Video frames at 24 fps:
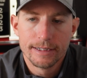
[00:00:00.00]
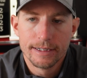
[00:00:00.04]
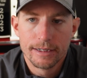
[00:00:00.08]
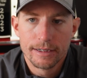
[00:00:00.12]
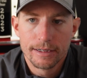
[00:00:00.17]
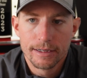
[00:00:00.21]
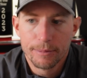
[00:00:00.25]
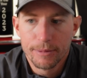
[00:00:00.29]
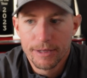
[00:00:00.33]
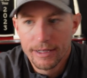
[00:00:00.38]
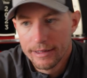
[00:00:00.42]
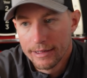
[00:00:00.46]

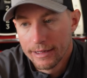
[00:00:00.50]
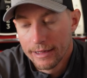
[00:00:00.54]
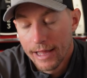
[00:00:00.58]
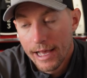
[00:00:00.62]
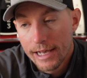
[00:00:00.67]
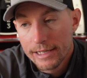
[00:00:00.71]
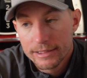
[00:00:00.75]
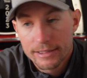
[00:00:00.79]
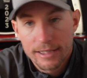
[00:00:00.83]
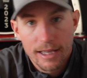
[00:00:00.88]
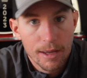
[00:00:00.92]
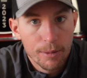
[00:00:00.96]
I mean, the
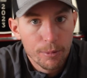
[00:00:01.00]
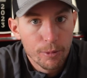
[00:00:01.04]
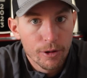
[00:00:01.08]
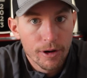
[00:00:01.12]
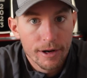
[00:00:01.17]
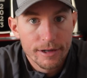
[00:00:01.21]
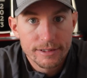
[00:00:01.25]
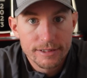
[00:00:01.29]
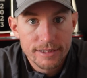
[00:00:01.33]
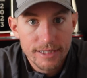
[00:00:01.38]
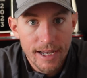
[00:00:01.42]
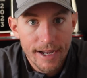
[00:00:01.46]
last time we were
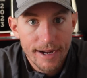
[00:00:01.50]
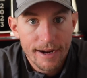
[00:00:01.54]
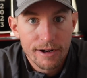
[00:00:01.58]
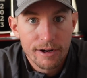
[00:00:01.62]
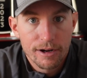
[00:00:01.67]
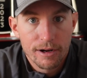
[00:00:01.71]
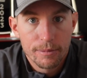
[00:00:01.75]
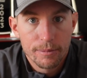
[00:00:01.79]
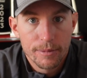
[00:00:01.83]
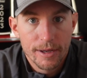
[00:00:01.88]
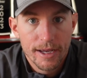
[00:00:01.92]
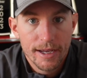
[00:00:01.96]
at
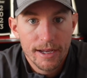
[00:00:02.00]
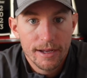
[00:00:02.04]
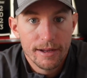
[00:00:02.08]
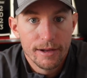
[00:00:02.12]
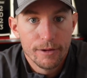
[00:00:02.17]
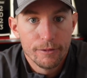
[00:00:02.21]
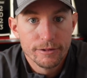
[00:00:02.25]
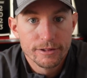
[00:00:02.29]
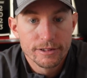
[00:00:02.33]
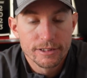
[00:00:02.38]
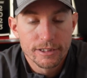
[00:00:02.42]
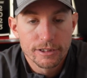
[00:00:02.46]
Saginaw Bay, it
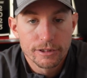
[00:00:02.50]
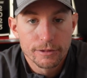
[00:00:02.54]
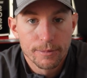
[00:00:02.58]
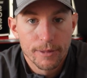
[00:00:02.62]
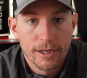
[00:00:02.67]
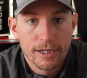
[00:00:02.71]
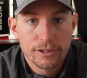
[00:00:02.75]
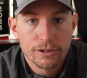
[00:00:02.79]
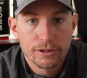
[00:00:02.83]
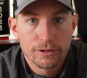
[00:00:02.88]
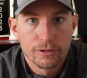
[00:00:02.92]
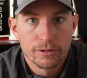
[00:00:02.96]
was a
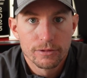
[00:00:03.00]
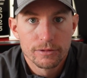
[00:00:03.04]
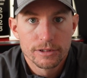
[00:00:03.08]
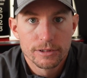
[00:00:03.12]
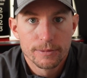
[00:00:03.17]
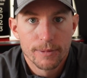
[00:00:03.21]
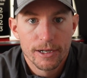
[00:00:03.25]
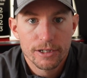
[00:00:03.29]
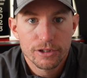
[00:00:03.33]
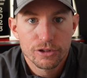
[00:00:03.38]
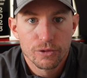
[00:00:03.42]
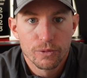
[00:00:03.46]

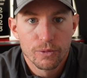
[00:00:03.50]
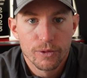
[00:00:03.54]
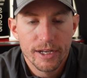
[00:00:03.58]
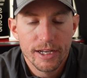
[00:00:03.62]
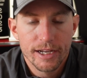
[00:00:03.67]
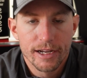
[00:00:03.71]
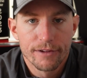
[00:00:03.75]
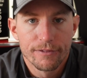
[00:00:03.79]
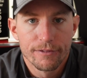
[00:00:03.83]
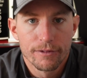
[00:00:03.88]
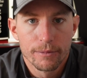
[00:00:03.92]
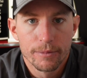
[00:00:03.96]
special
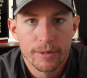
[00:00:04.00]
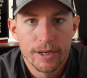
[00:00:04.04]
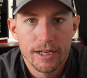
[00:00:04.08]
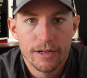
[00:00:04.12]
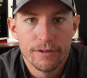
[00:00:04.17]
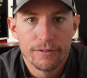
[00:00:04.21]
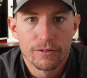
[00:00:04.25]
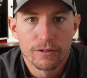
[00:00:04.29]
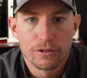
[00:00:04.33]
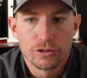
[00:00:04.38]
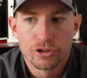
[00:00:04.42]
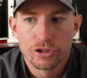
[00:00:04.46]
week for me,
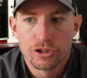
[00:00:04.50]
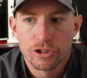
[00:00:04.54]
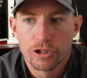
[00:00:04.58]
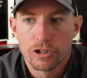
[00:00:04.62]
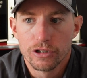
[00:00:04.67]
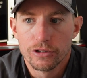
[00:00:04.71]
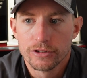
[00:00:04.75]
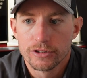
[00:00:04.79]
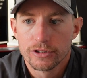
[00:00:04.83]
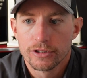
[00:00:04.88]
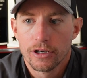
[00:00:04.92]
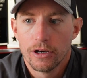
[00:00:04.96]
for
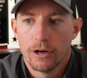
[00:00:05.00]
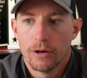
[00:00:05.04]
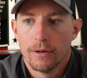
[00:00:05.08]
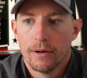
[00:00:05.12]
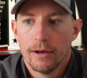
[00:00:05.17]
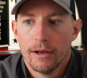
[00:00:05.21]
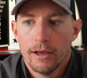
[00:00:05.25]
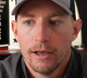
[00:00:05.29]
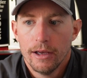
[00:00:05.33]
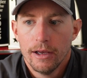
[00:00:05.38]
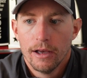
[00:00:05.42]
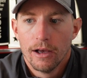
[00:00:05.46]
sure. So
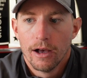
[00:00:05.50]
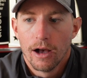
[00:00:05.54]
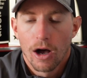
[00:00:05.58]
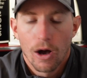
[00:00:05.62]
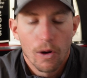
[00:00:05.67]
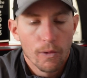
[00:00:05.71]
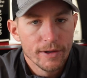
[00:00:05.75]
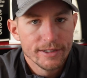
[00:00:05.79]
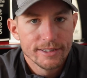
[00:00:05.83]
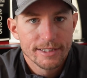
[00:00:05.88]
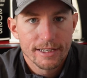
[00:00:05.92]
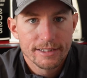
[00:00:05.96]

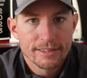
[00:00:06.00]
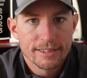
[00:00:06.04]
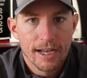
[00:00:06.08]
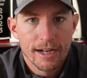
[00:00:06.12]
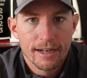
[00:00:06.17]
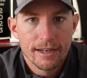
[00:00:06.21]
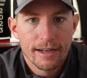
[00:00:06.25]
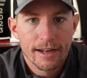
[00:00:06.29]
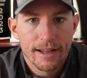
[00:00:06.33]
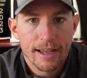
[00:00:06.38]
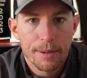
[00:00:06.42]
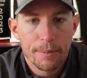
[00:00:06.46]
always
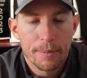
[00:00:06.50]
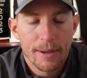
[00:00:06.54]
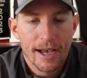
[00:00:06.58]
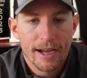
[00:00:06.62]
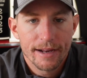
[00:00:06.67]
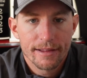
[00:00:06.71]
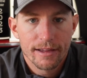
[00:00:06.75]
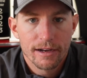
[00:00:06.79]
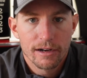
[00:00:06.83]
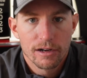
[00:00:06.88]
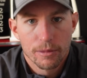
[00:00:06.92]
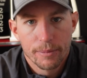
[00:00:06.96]
excited to get
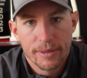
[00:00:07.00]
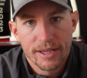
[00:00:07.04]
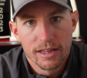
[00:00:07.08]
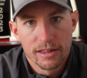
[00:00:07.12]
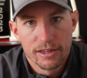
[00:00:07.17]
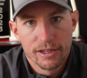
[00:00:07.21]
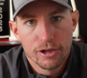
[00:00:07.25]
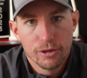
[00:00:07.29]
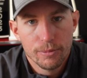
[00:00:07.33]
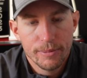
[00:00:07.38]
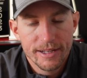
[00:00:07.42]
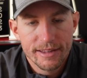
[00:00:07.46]
back there. It'll be a
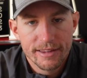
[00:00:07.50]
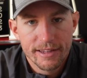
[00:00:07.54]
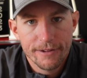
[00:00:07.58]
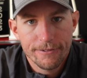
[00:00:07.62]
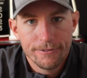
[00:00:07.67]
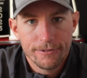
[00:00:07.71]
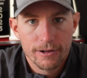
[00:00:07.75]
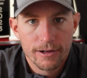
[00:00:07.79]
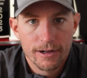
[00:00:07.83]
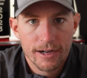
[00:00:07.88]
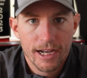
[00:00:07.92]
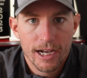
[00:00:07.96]
little bit
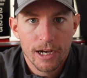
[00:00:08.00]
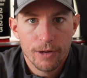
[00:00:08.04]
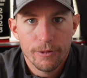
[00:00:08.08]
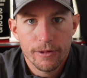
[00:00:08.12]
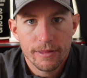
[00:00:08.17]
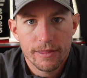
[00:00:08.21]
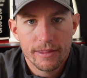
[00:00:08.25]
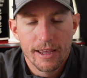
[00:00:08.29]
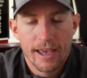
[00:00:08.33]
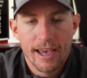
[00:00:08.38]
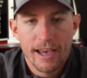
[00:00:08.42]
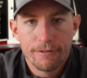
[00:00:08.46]
different now
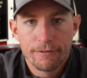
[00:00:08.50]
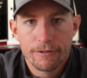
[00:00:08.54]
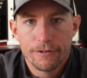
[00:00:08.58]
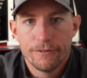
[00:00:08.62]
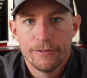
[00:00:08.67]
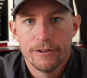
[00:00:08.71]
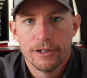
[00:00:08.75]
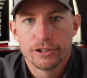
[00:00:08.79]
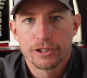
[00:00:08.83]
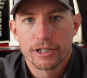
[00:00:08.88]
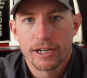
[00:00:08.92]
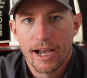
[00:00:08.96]
with the Every
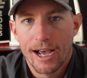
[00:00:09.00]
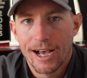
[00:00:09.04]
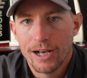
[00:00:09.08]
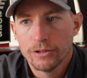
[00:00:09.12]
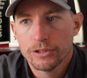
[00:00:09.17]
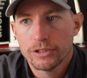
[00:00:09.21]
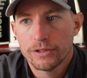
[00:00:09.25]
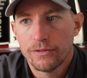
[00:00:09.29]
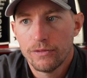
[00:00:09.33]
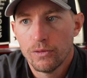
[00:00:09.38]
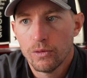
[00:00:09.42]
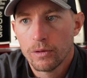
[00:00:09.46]
Fish
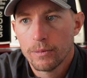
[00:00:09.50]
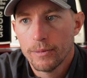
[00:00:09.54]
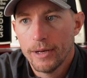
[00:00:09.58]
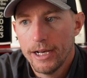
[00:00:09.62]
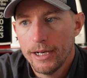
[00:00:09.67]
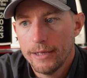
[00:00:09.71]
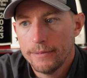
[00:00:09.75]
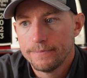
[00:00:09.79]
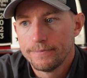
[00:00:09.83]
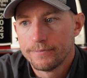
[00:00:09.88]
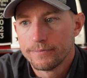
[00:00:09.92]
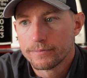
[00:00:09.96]
Counts
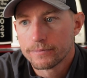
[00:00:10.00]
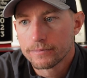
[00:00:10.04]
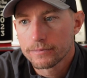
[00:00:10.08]
format.